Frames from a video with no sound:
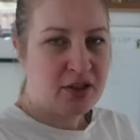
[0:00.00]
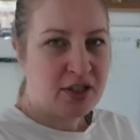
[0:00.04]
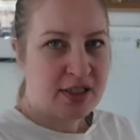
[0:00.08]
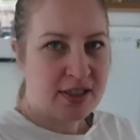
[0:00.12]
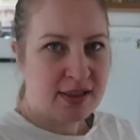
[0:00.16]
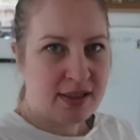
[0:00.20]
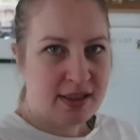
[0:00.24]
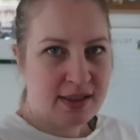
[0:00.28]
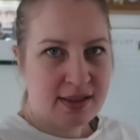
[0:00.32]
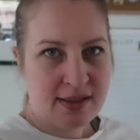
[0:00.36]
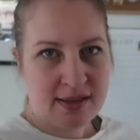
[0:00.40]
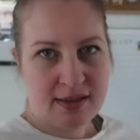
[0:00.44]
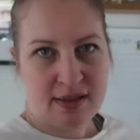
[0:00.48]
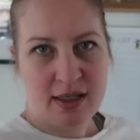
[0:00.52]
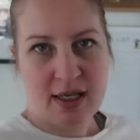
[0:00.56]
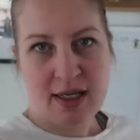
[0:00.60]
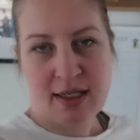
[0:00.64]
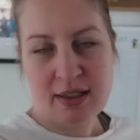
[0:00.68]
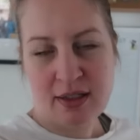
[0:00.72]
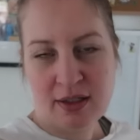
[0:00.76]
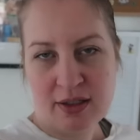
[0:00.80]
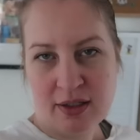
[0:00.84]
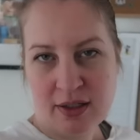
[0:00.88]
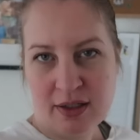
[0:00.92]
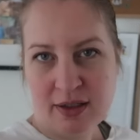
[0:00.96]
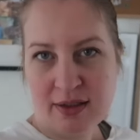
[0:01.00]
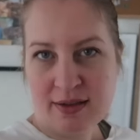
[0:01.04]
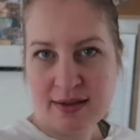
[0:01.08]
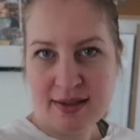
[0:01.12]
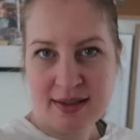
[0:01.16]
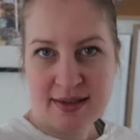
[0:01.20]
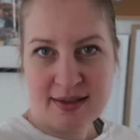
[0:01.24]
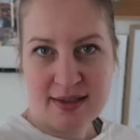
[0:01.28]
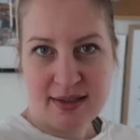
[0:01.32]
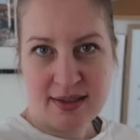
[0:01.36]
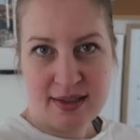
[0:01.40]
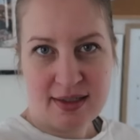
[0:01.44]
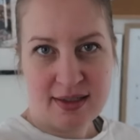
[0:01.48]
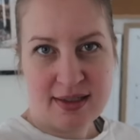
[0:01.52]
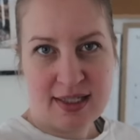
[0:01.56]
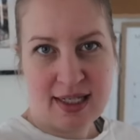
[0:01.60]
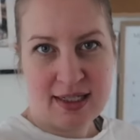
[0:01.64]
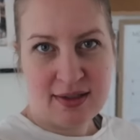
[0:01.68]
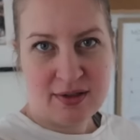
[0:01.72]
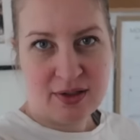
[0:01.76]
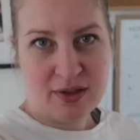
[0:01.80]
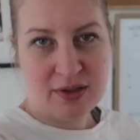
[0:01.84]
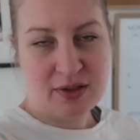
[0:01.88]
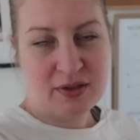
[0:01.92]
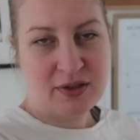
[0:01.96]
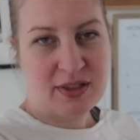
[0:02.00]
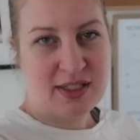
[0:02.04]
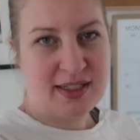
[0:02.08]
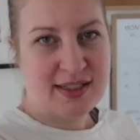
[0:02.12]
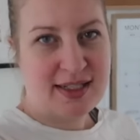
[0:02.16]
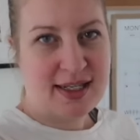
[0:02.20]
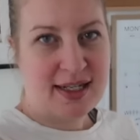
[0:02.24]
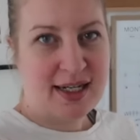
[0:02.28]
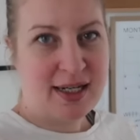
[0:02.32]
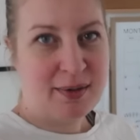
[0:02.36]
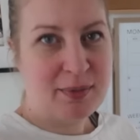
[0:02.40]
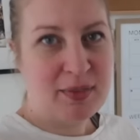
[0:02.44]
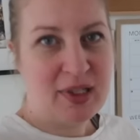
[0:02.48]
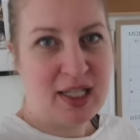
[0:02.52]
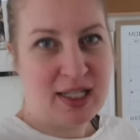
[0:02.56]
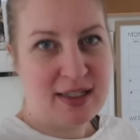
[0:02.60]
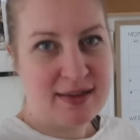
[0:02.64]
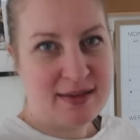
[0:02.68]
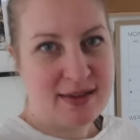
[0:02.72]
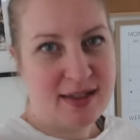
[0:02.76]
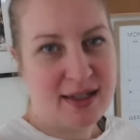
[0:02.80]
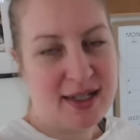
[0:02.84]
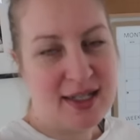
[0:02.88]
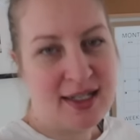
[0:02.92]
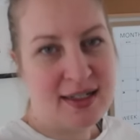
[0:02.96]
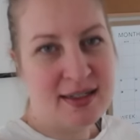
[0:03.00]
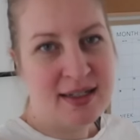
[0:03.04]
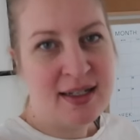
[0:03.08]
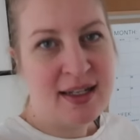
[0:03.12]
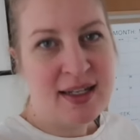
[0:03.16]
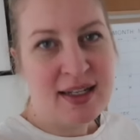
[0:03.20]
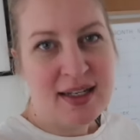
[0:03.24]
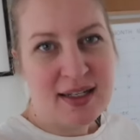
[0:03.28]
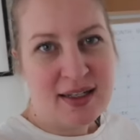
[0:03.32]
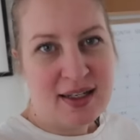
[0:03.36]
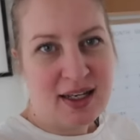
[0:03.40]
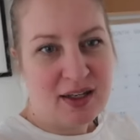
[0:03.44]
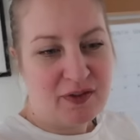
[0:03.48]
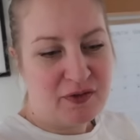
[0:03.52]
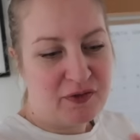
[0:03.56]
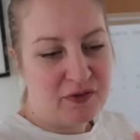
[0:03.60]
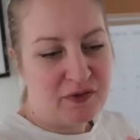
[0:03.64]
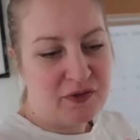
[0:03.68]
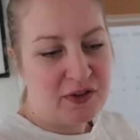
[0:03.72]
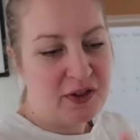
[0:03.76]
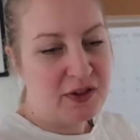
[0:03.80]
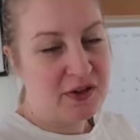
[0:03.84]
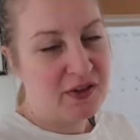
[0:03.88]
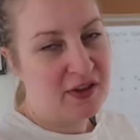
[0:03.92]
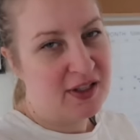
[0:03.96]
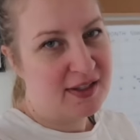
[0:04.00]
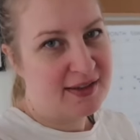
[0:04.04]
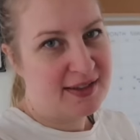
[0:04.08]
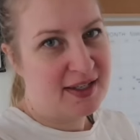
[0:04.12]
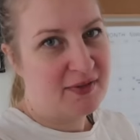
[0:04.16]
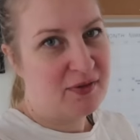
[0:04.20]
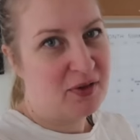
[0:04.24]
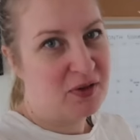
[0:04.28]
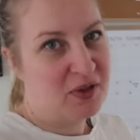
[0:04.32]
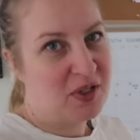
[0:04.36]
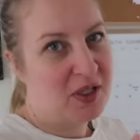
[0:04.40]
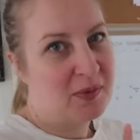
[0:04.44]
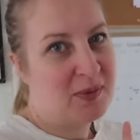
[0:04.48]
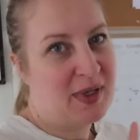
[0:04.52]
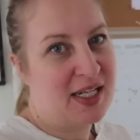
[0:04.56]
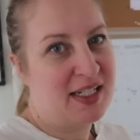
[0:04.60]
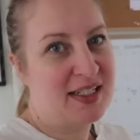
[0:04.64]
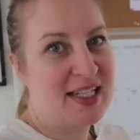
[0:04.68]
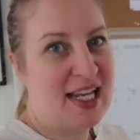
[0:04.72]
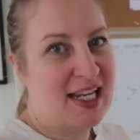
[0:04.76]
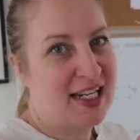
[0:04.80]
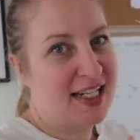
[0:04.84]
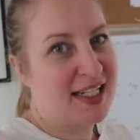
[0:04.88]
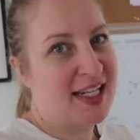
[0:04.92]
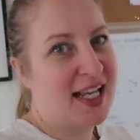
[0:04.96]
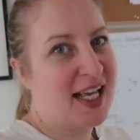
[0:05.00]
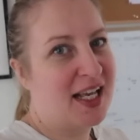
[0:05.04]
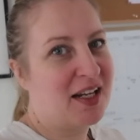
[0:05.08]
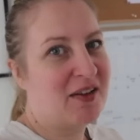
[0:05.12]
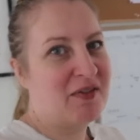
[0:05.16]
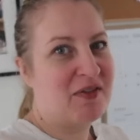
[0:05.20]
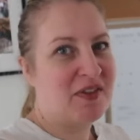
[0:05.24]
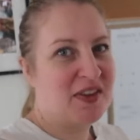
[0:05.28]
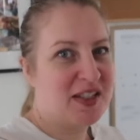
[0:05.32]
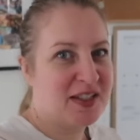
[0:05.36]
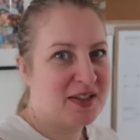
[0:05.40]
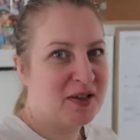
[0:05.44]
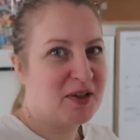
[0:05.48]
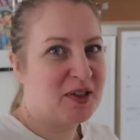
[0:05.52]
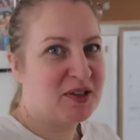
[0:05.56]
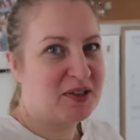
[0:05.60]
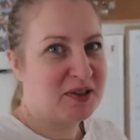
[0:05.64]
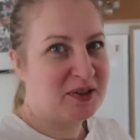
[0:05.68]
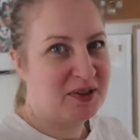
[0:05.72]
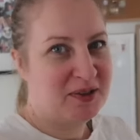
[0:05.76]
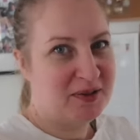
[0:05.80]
just as a side note, since it did take so long to set up last night, a few things have already been taken out of this haul.